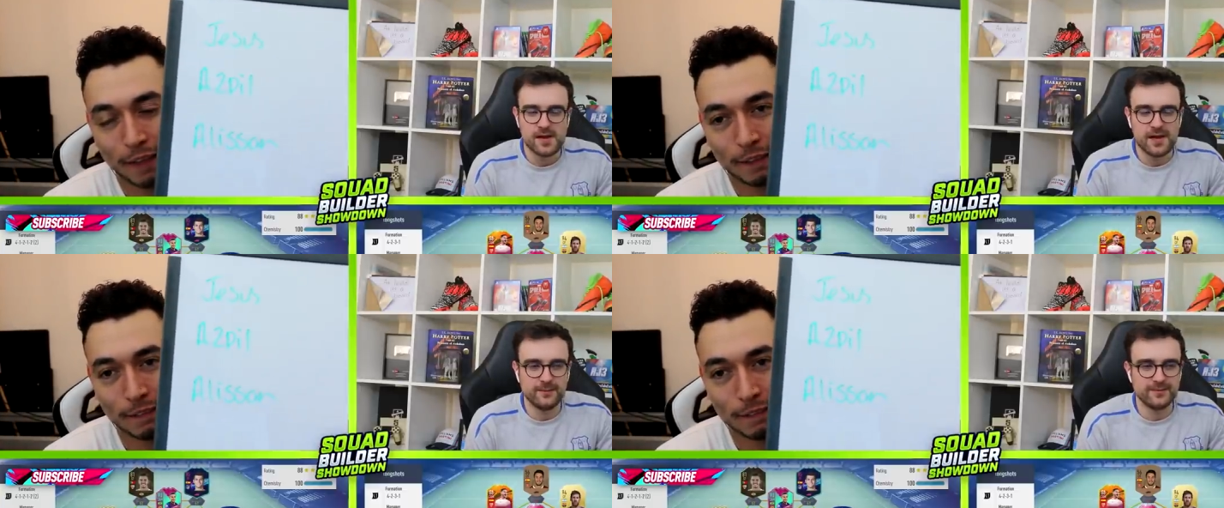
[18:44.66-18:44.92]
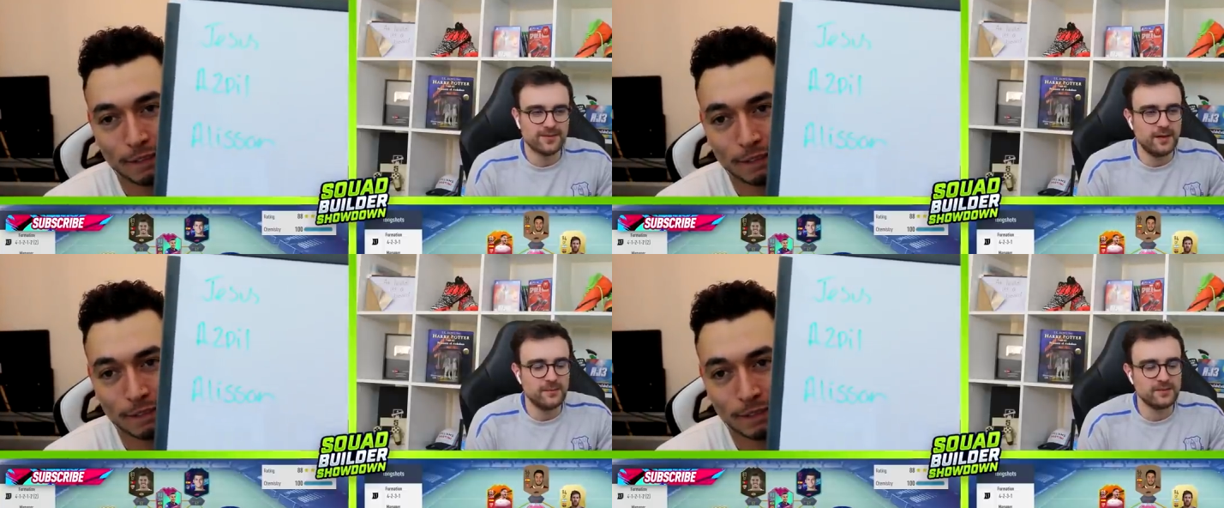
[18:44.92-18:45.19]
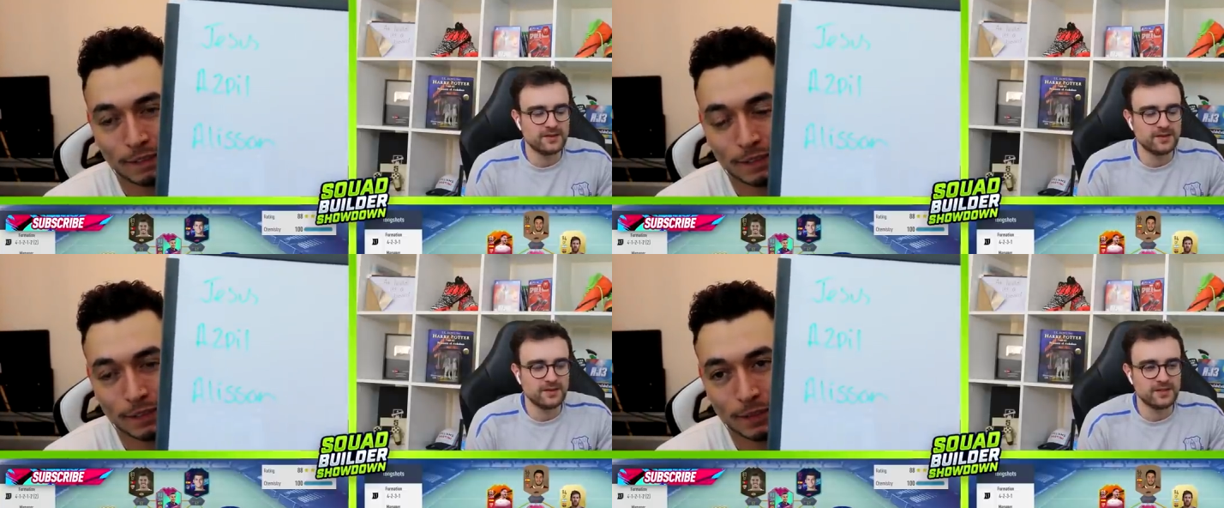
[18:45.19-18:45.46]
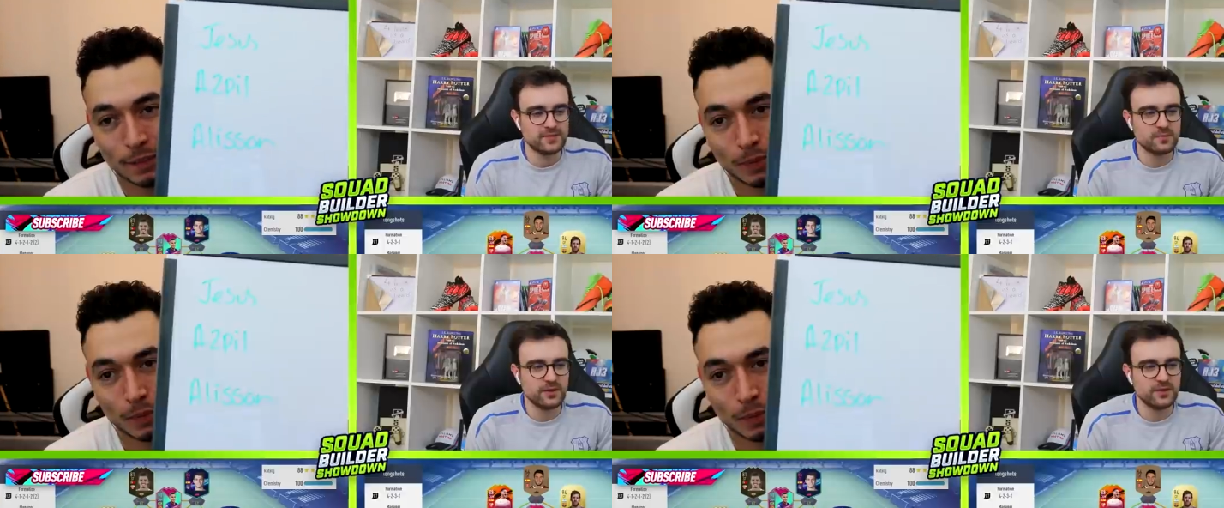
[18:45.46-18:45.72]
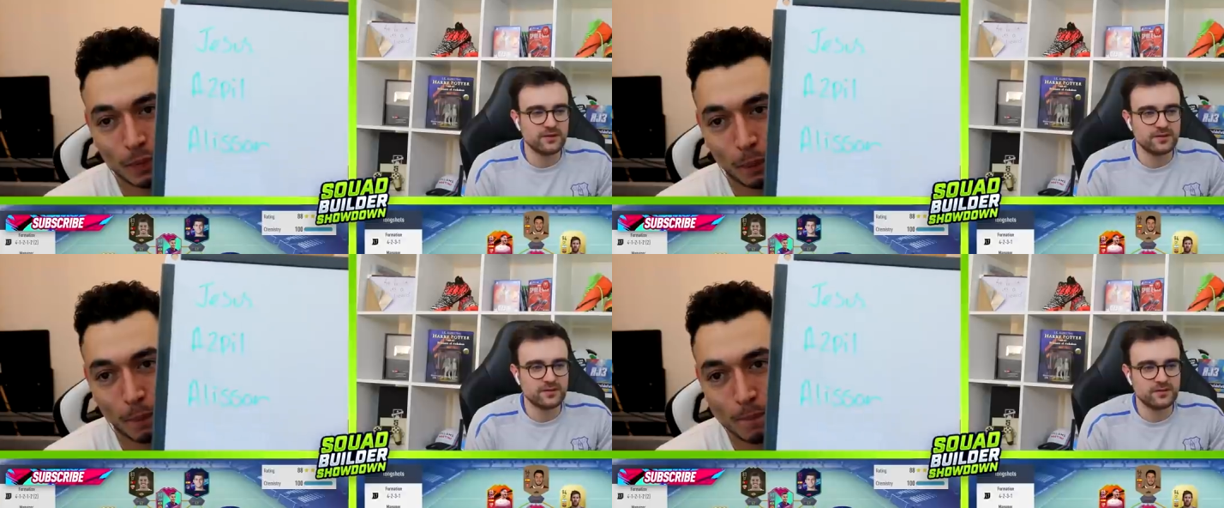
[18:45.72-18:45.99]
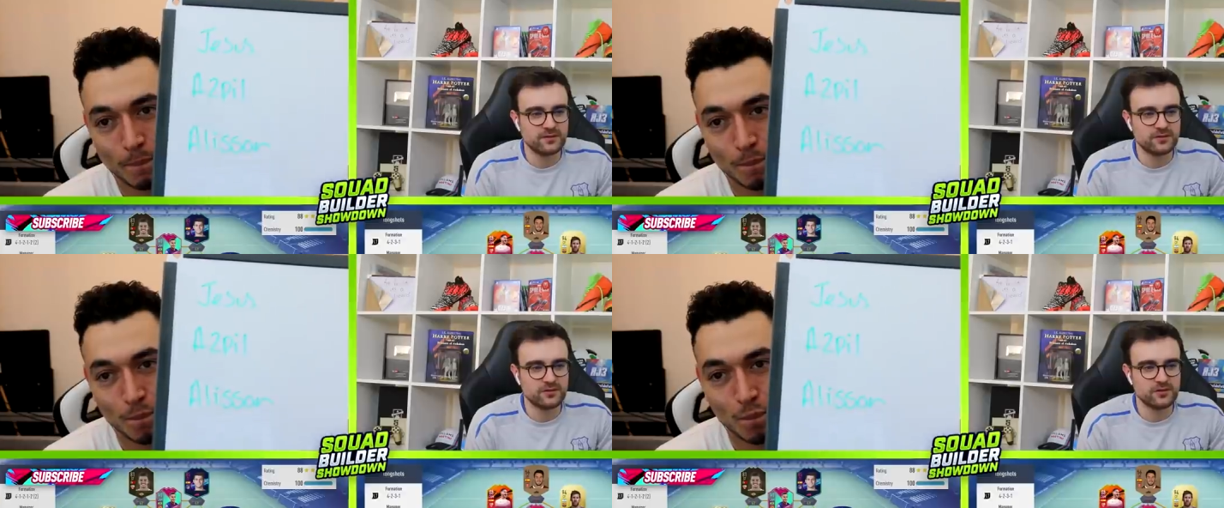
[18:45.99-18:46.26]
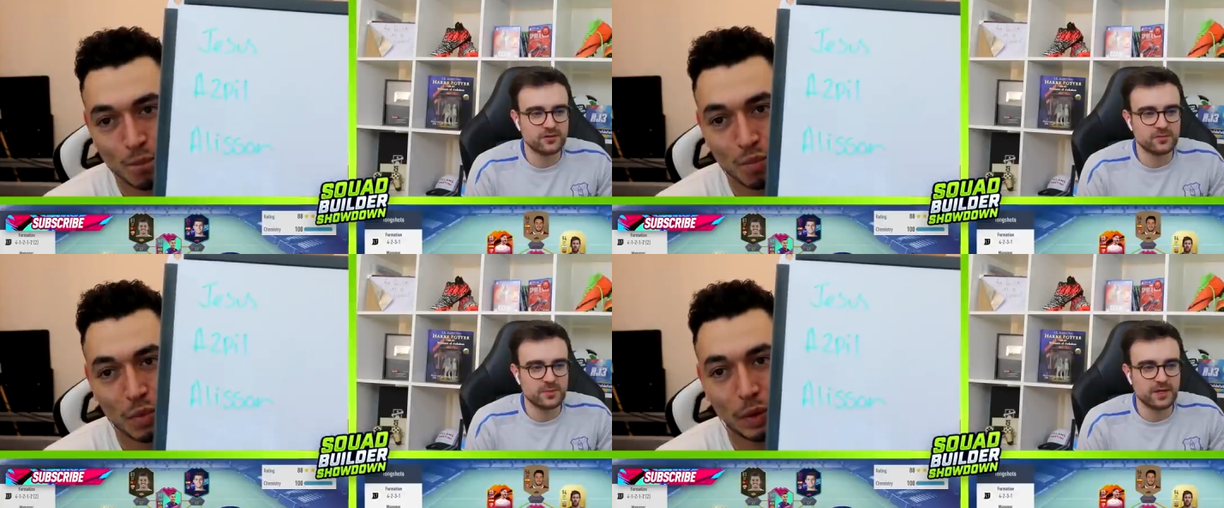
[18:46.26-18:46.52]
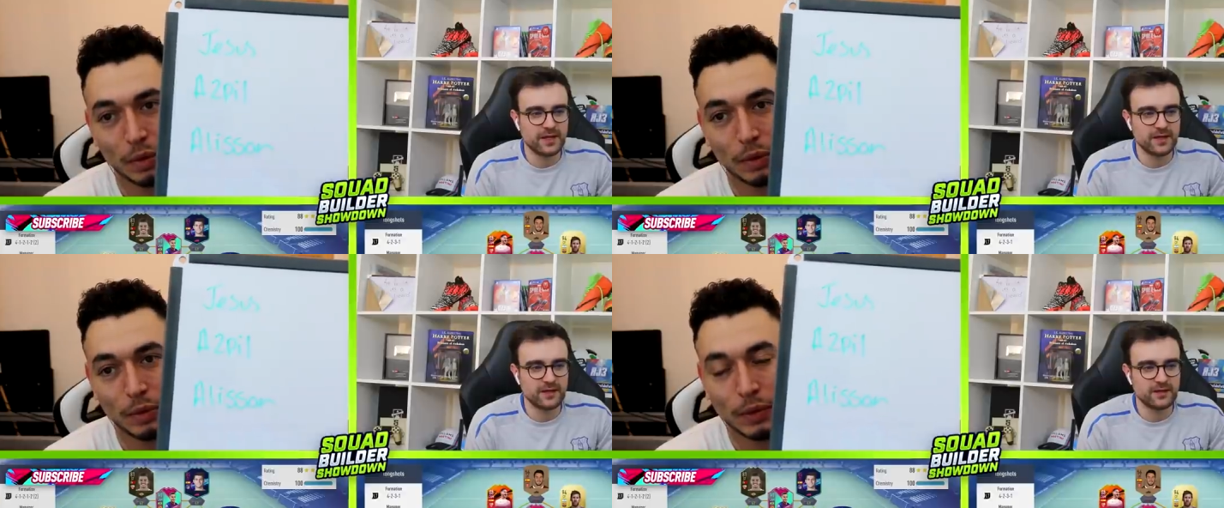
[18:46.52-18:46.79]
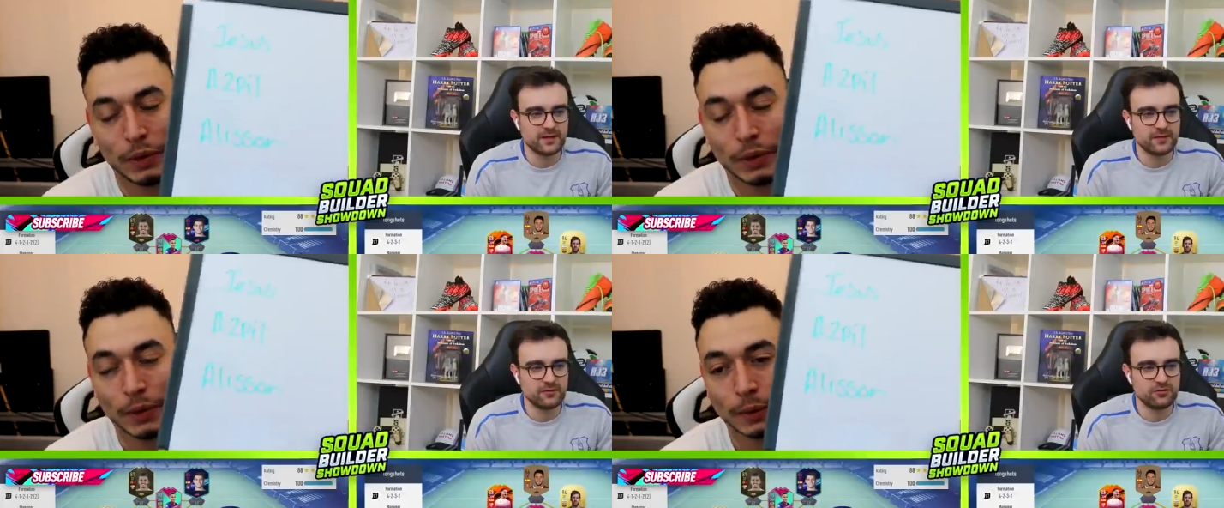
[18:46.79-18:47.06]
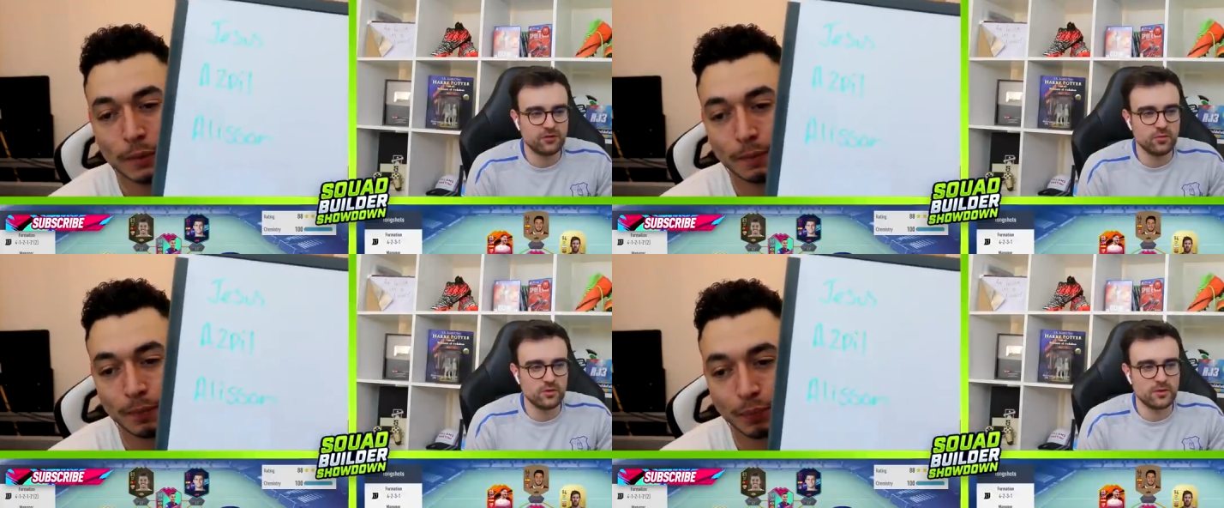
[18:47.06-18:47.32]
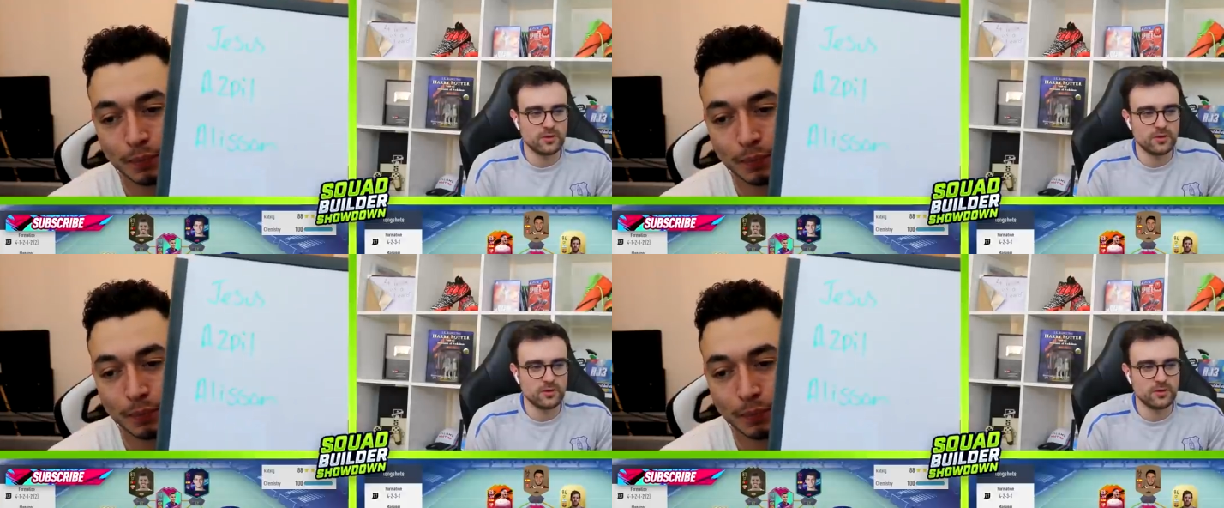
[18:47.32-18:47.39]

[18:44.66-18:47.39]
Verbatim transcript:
Speaker 1: I'm tempted at this point to just be like, two